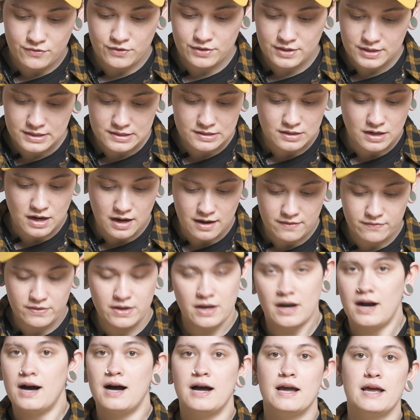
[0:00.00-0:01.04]
for this
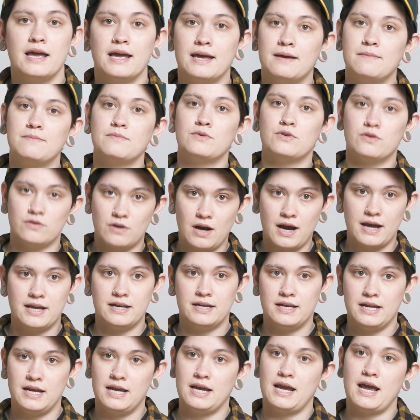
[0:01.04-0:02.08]
coffee, I am
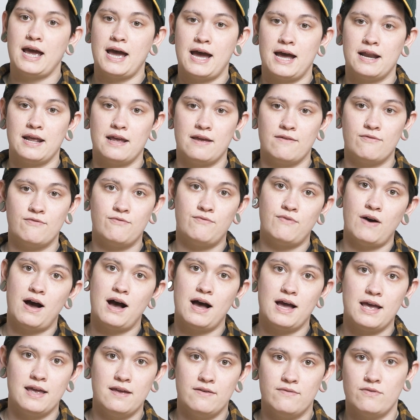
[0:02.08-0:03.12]
grinding at a
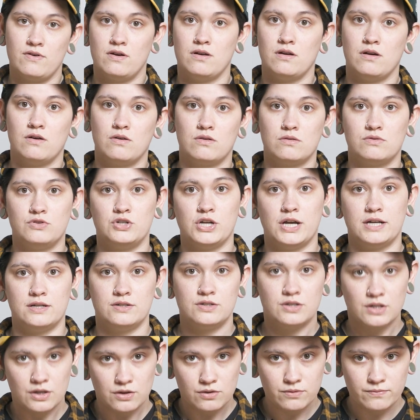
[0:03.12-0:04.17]
5 on Ode Gen
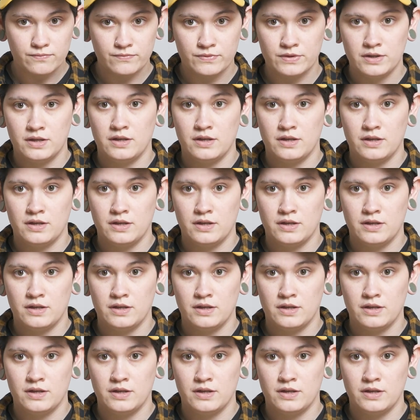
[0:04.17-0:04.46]
2.